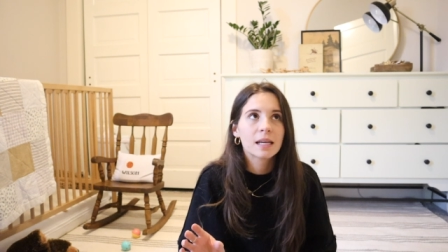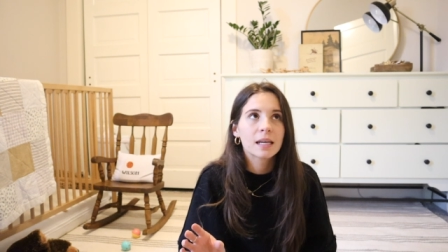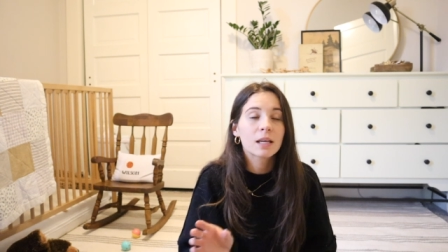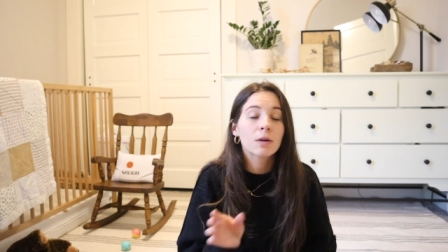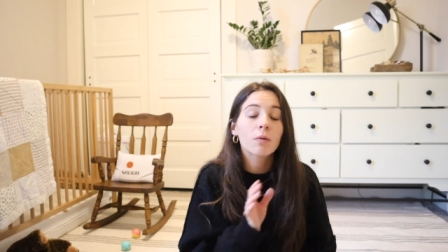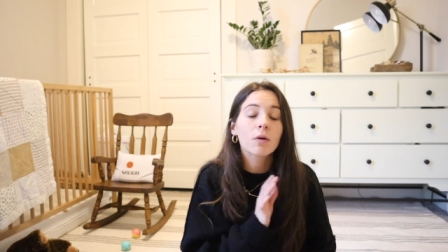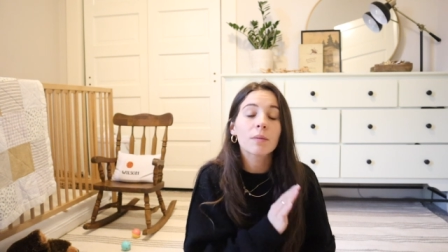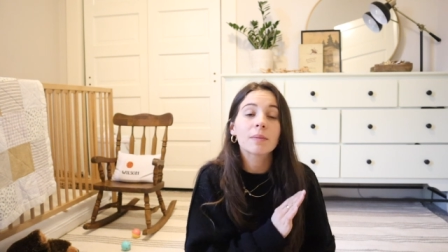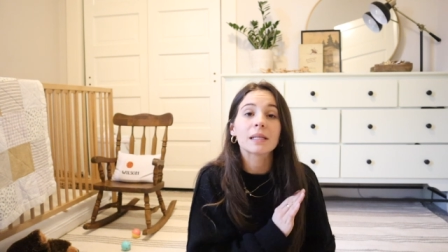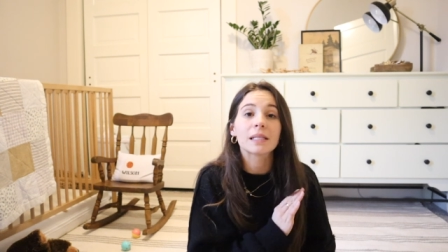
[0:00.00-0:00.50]

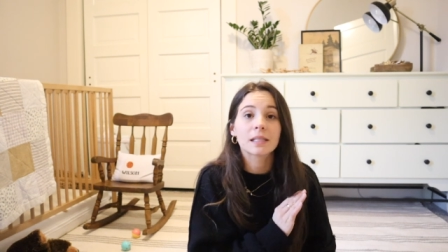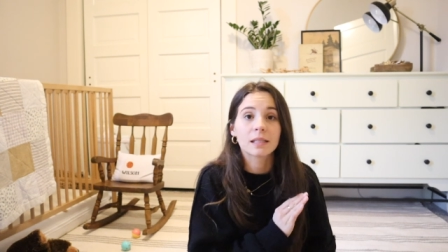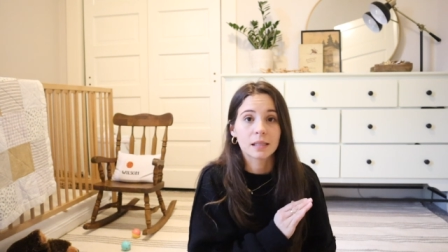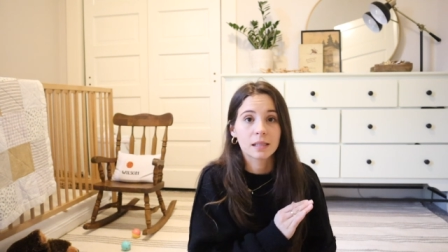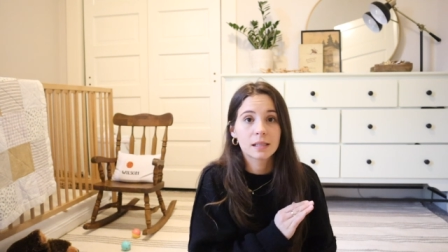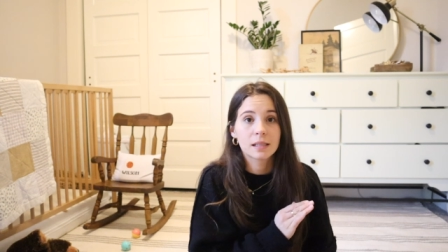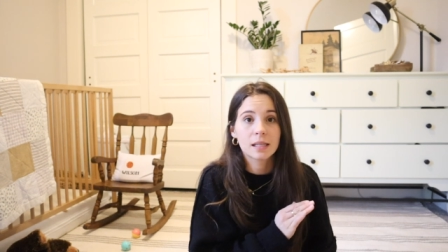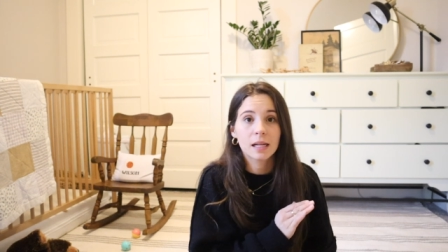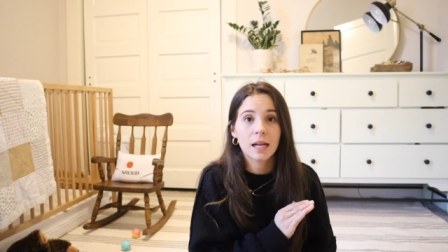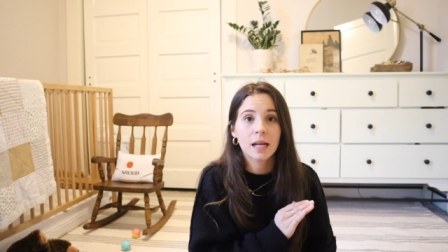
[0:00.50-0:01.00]
he woke up at
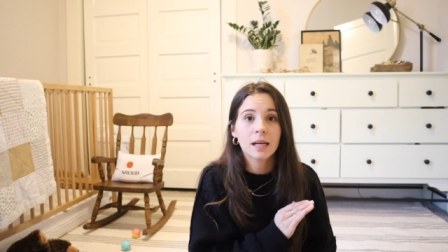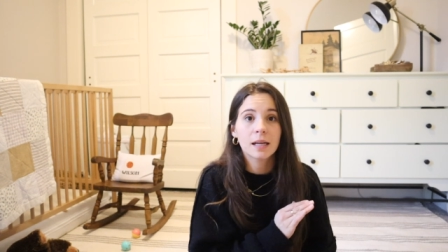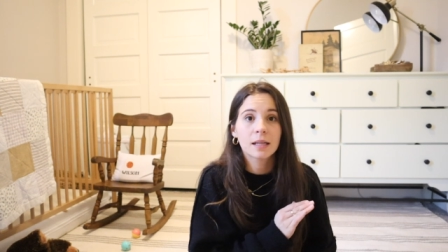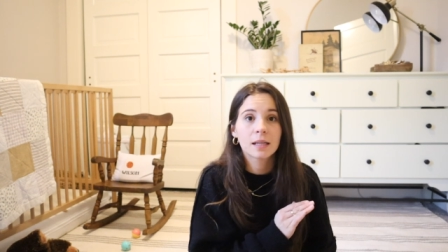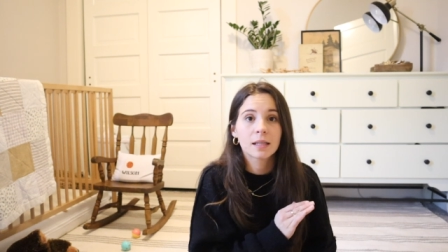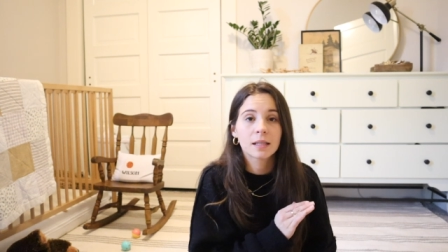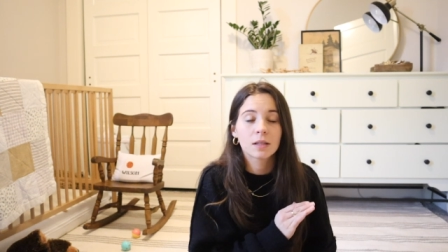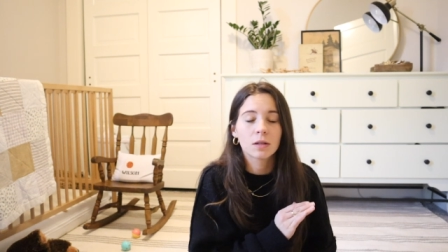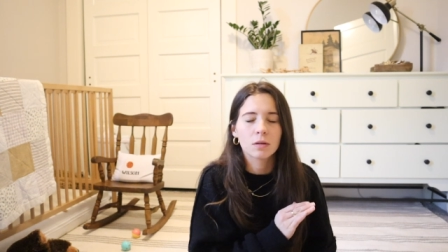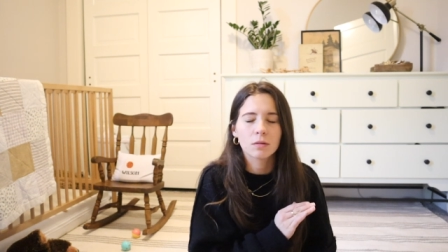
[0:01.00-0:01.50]
6 today.
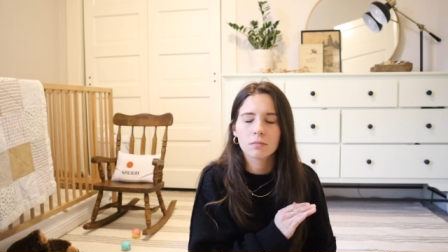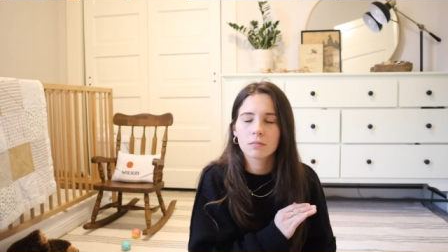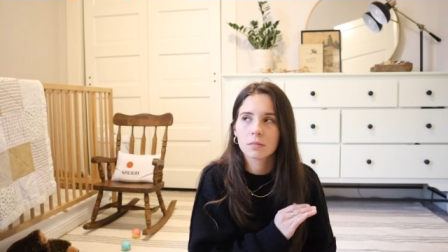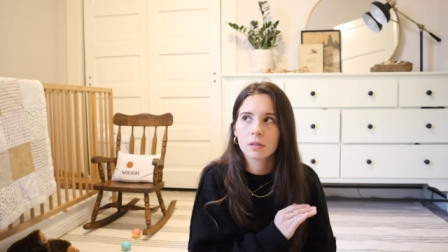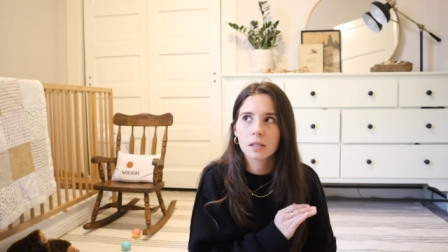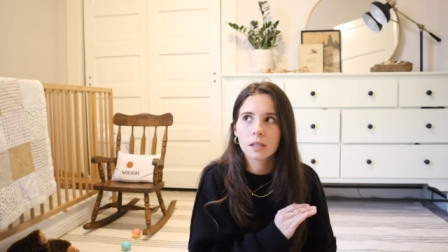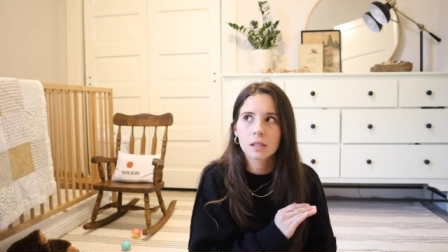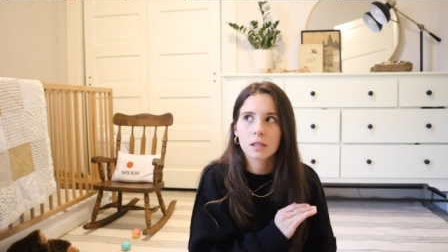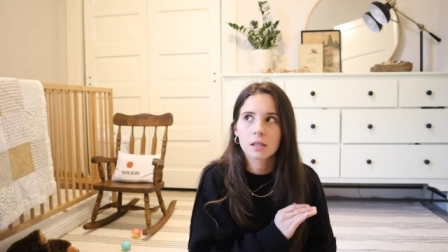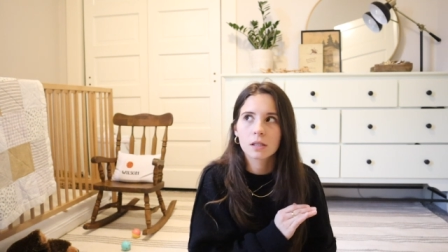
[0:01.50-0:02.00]
No,
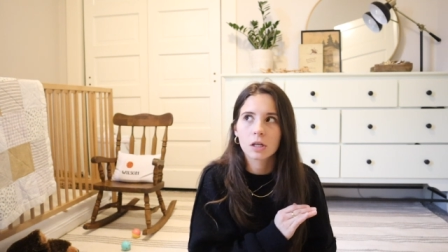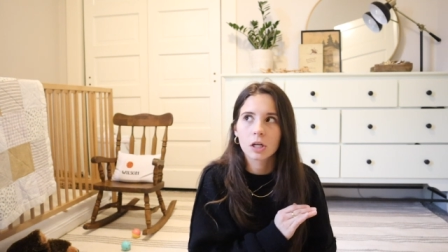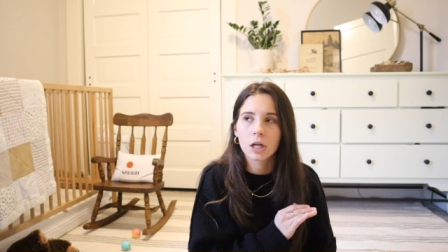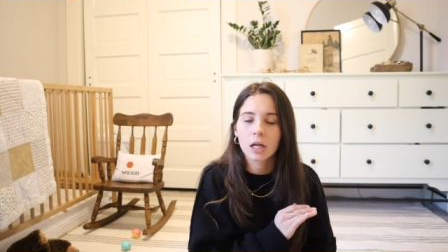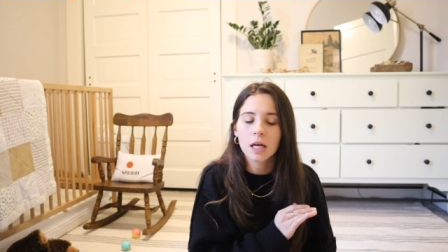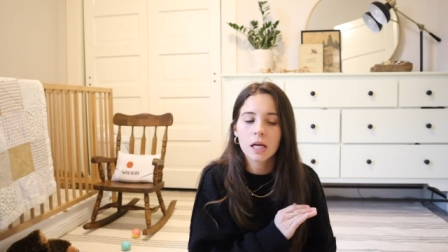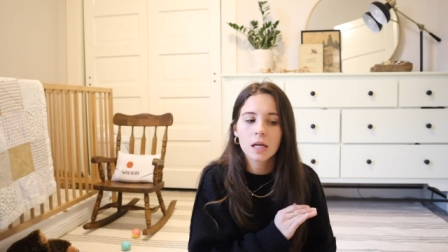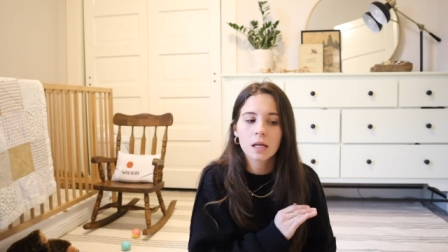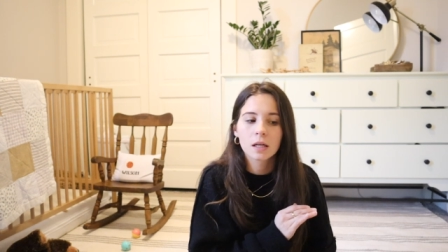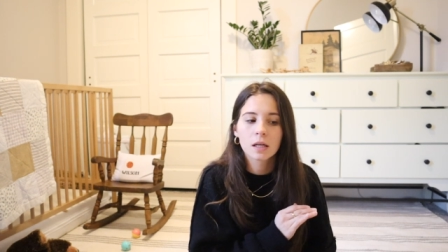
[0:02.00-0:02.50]

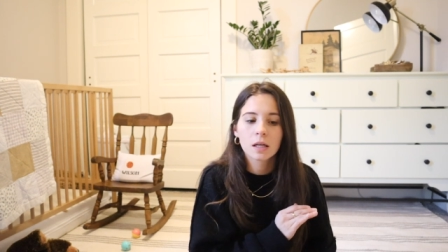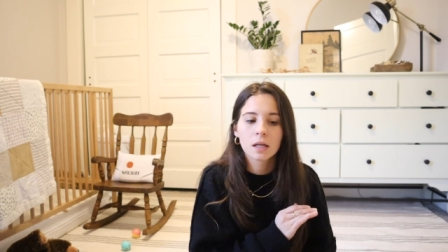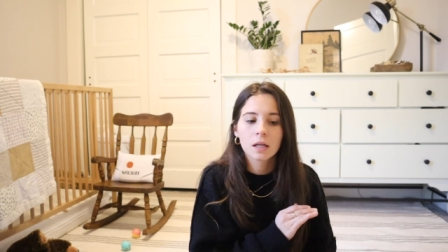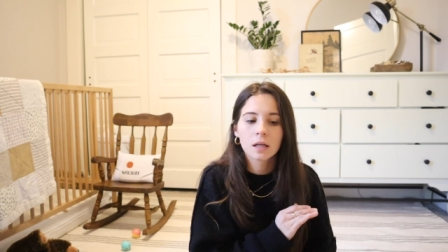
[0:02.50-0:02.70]
6.30.